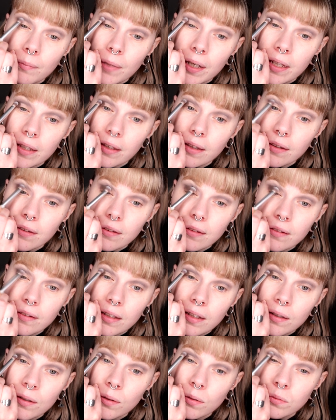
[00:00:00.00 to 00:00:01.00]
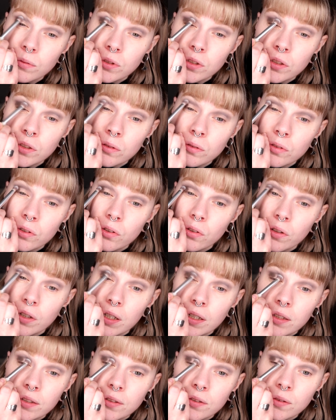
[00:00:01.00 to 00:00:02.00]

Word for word: mind this and I'm going to try